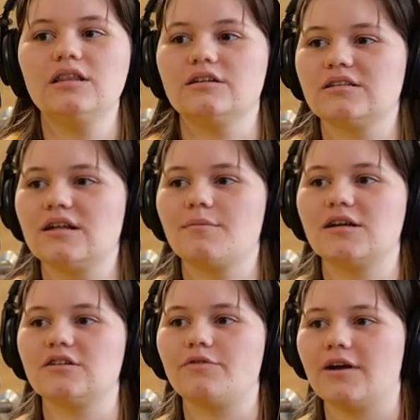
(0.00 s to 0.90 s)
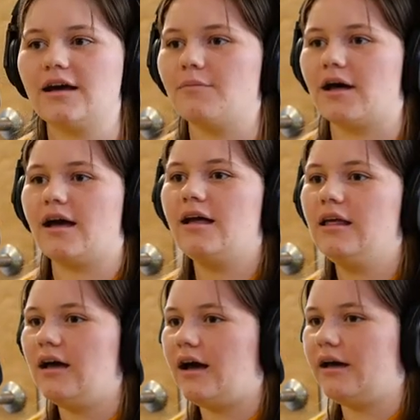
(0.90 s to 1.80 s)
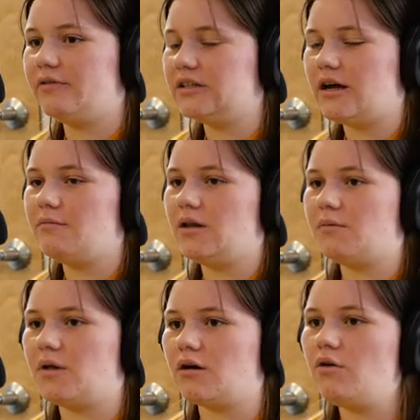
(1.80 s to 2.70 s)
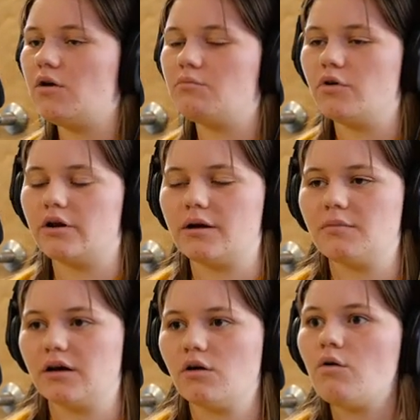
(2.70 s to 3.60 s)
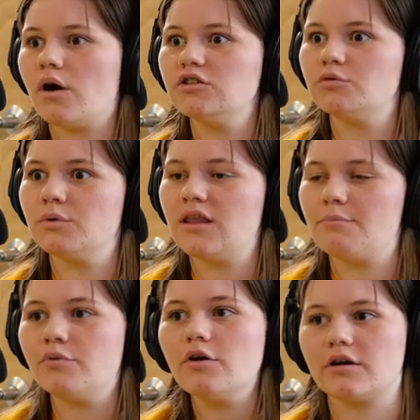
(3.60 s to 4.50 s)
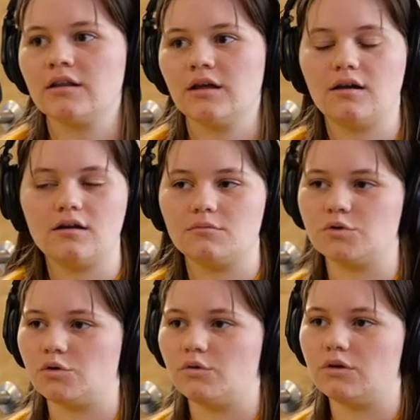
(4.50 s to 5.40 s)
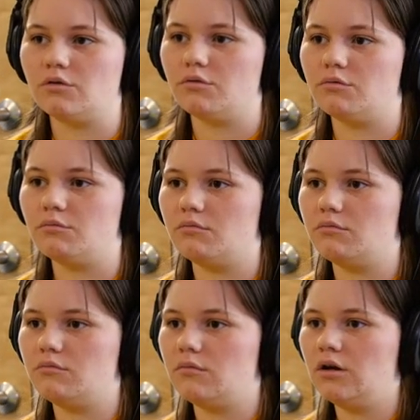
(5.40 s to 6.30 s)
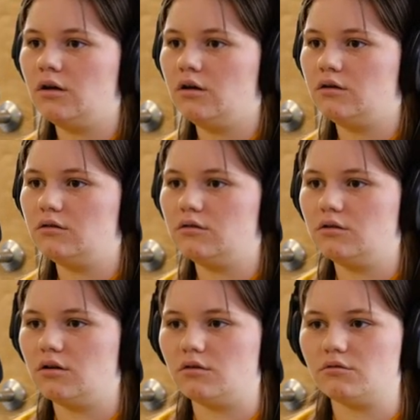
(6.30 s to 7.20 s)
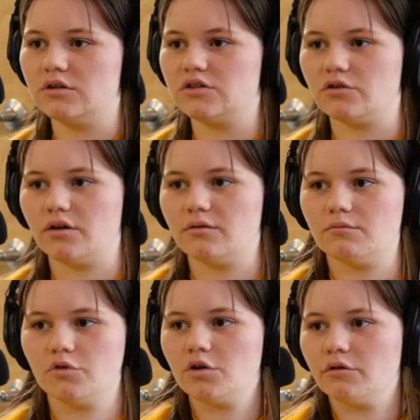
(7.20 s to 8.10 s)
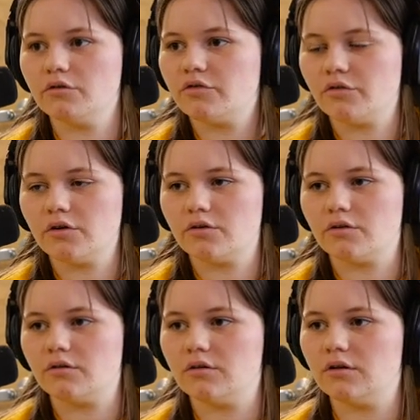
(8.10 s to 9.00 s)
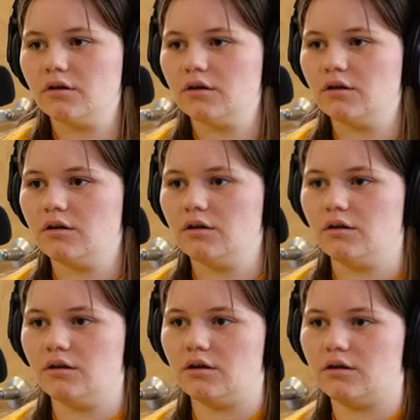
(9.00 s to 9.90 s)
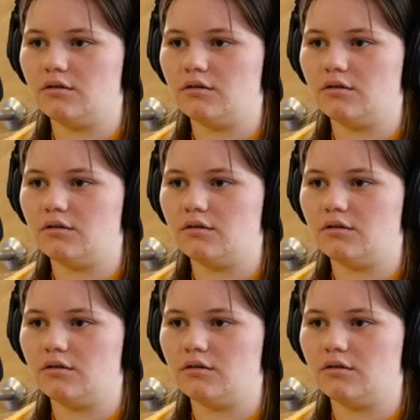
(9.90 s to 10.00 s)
They're sitting on my shelf right now, but every time that I'm like, "Oh, I'm bored." I'm like, "Oh, I should read that book." And then I end up scrolling through you know, Instagram Reels for It's the junk. Yeah.